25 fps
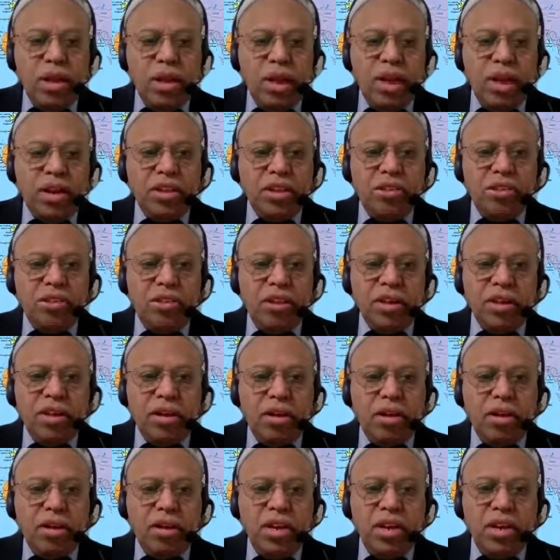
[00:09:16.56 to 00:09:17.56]
It is not
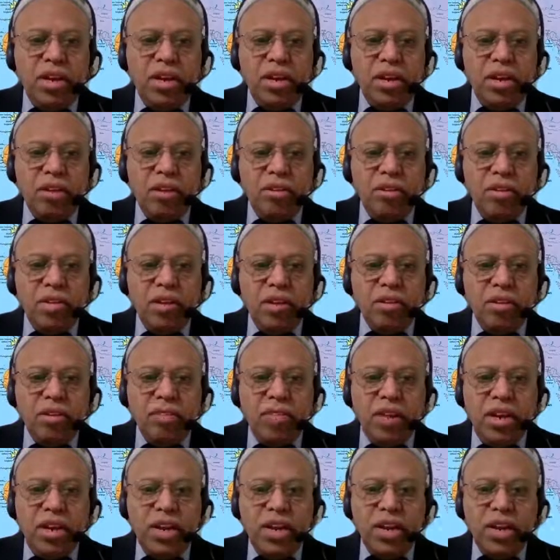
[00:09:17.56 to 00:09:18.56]
only the duties
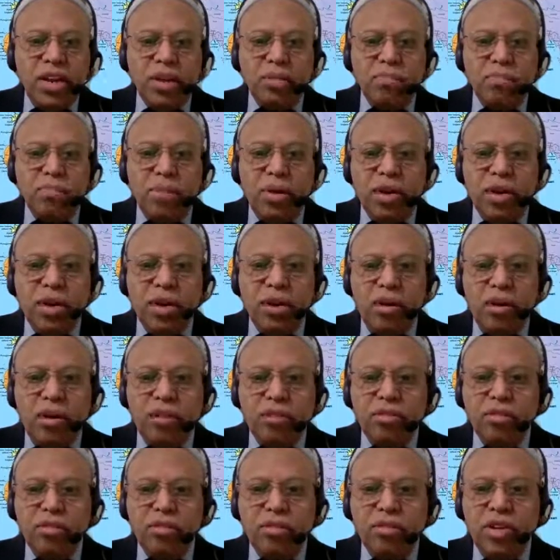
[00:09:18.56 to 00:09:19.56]
of leaders, but
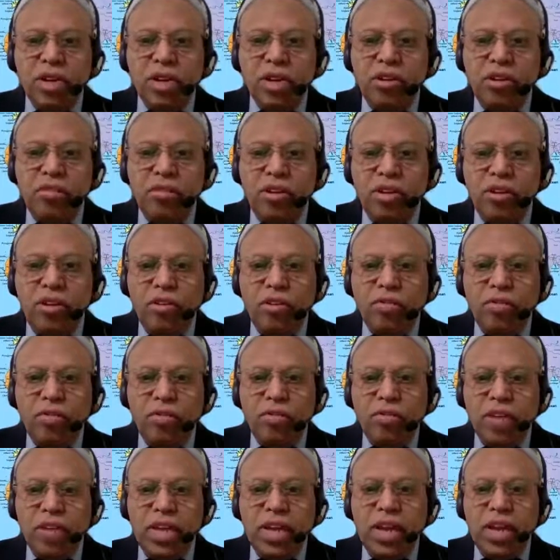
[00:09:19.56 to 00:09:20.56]
also the duty of
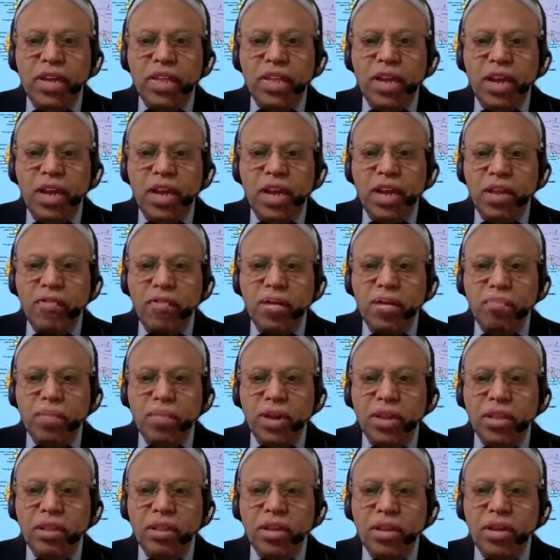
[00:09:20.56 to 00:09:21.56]
each and every
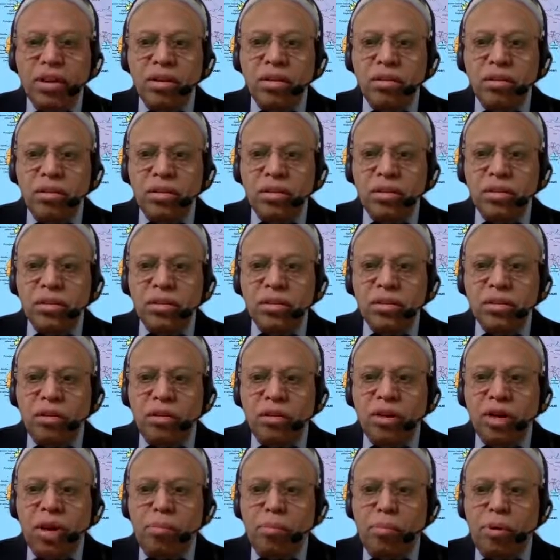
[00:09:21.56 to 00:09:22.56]
person
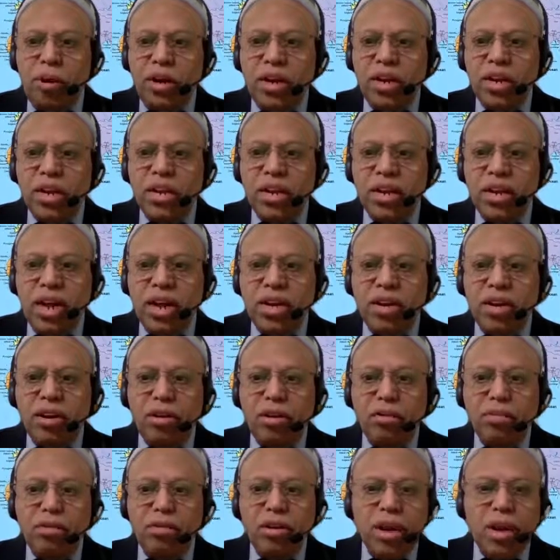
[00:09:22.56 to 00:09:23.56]
on appointing right
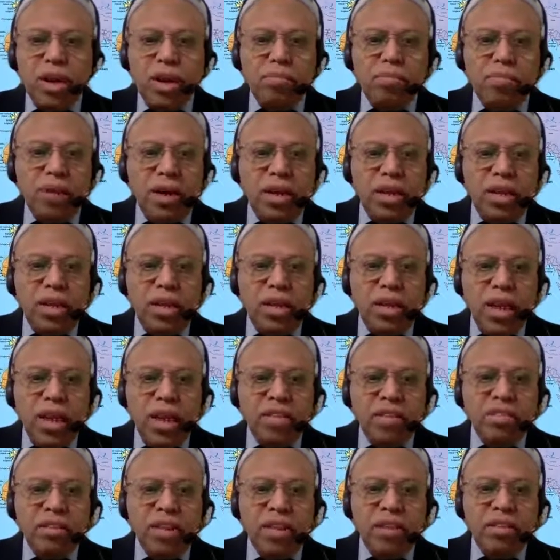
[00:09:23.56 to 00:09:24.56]
ruler by
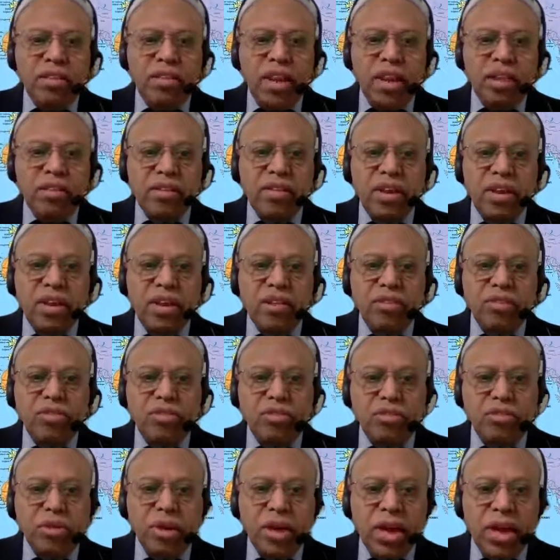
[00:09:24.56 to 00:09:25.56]
election, selection,
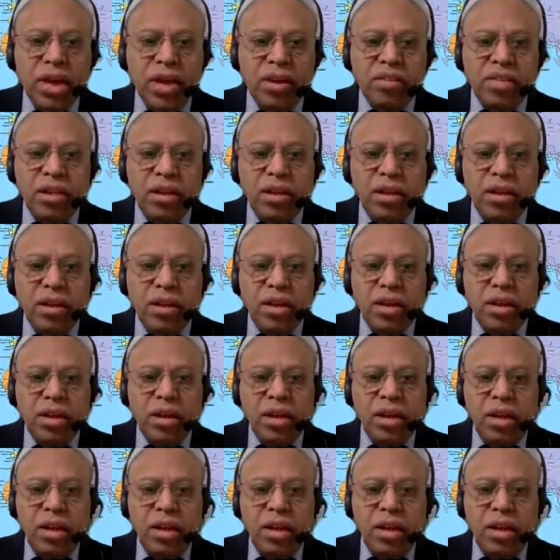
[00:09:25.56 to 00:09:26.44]
shura, etc.